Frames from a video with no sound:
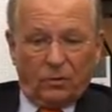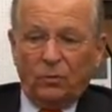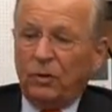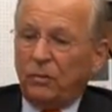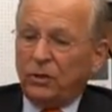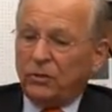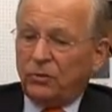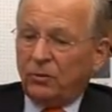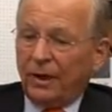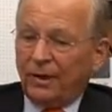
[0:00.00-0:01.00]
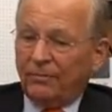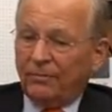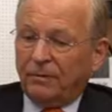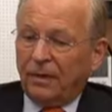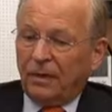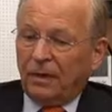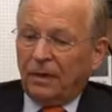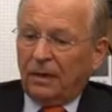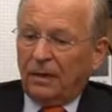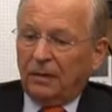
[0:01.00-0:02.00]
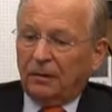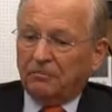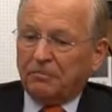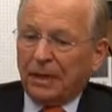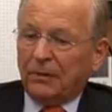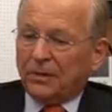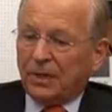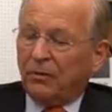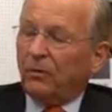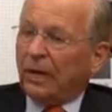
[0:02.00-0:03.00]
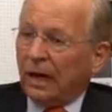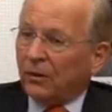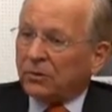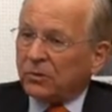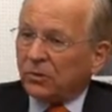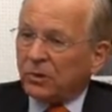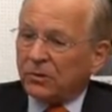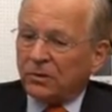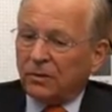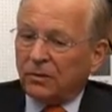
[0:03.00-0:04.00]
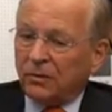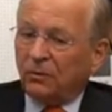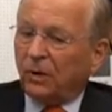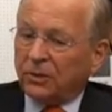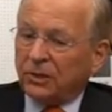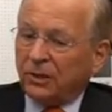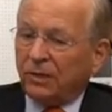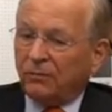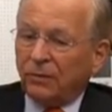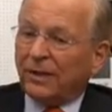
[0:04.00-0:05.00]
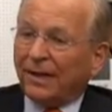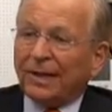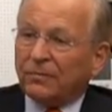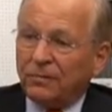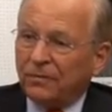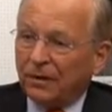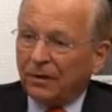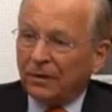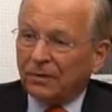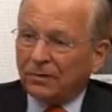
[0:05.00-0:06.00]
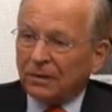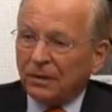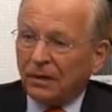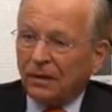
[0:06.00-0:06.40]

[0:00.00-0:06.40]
do we wish to have our security outsourced to Washington for the next 50 years?